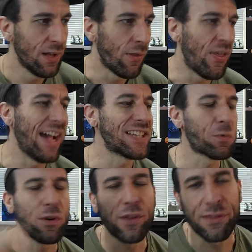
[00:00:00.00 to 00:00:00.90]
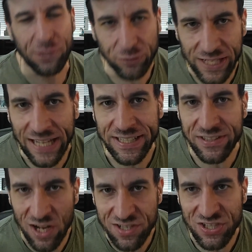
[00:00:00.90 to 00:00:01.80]
that's where the 3080
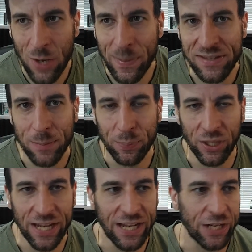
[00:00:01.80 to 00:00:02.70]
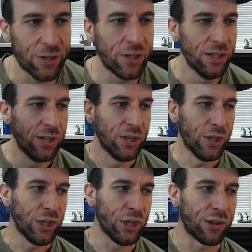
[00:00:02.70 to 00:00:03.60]
does come into play here.
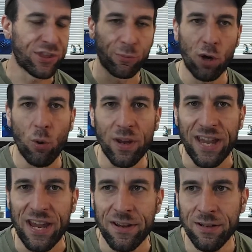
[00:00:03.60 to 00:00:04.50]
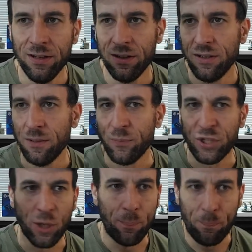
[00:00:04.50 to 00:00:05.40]
You throw it in,
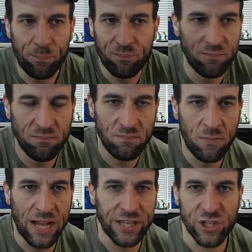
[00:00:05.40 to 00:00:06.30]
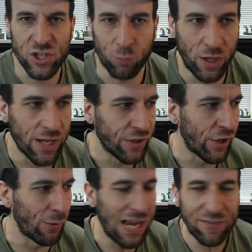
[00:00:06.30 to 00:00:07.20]
you and you just run it. You
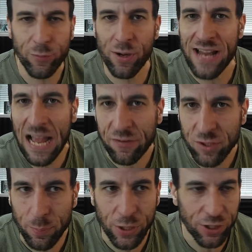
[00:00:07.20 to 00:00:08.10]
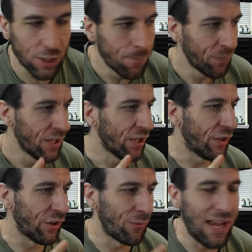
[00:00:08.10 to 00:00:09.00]
don't have to run afterburner.
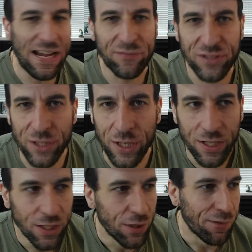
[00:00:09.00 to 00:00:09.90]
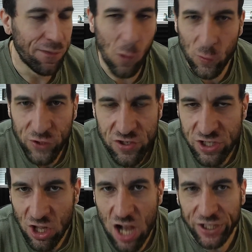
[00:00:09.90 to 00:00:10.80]
You don't have to voltage
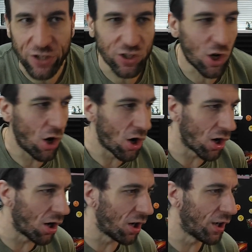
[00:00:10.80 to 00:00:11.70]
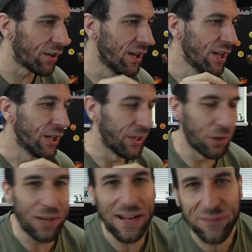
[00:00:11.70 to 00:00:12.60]
lock your card. You
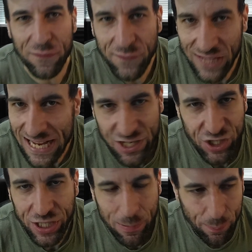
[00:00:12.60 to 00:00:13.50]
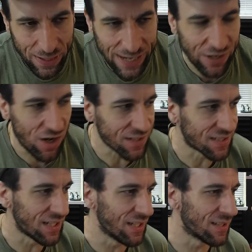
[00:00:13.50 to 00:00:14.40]
don't have to flash any
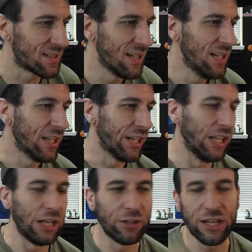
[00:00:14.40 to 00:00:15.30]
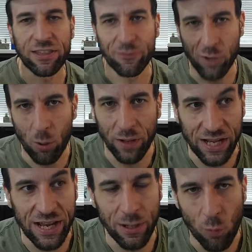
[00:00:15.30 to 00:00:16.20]
BIOSes. You literally throw it
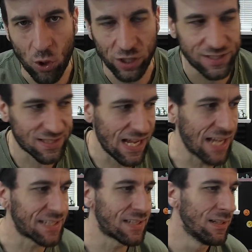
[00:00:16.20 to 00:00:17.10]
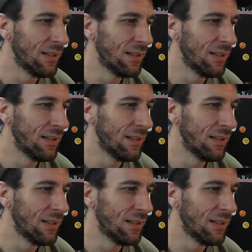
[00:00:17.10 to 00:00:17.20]
in and it works. That's